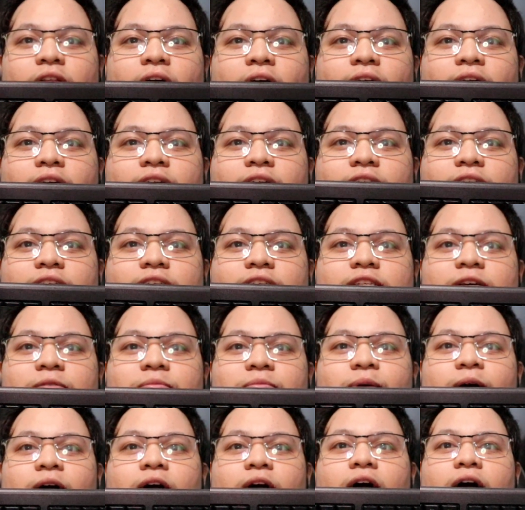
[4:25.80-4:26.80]
likely sa
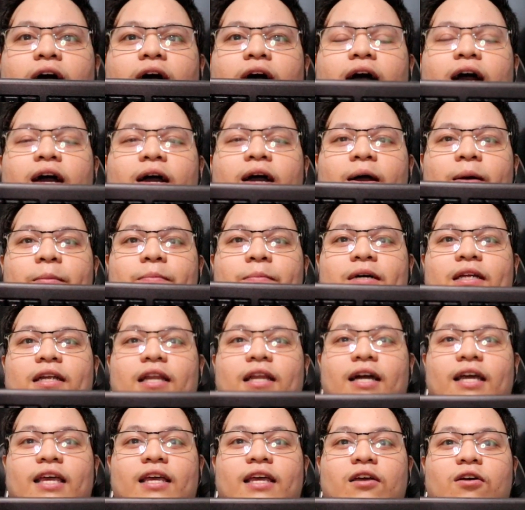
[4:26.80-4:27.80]
mga
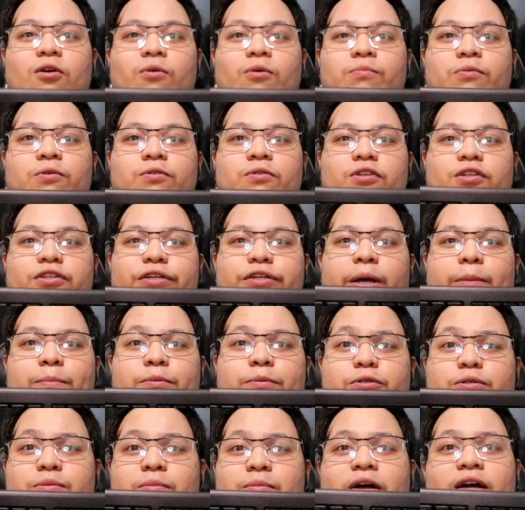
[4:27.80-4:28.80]
malaking computer shop o
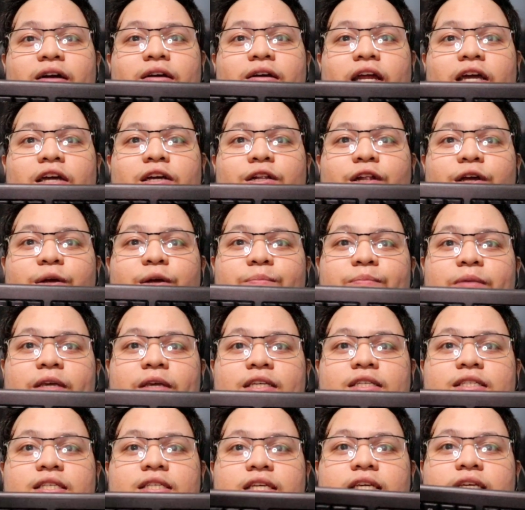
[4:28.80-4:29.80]
sa mga regular
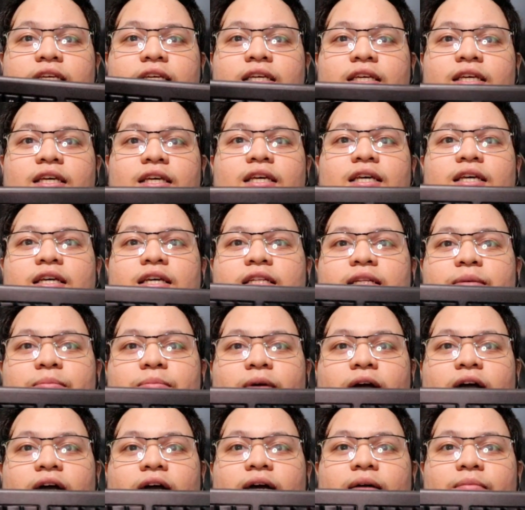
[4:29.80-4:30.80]
PC na
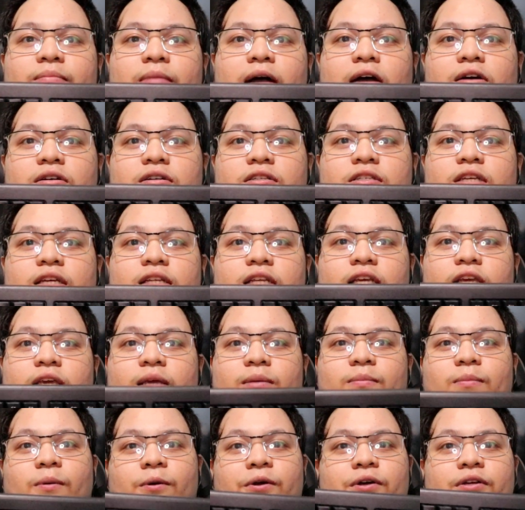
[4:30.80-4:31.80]
mga mouse and
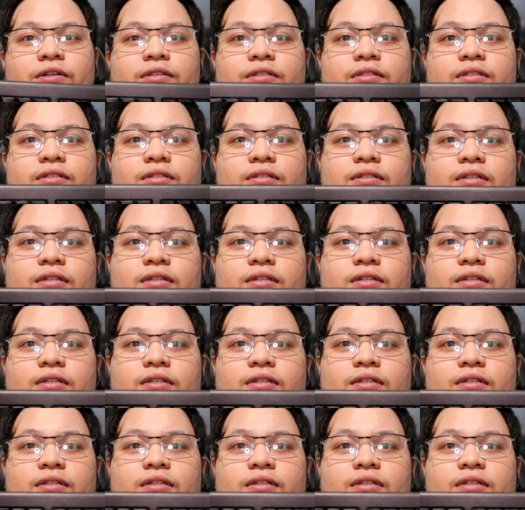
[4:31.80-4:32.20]
keyboard.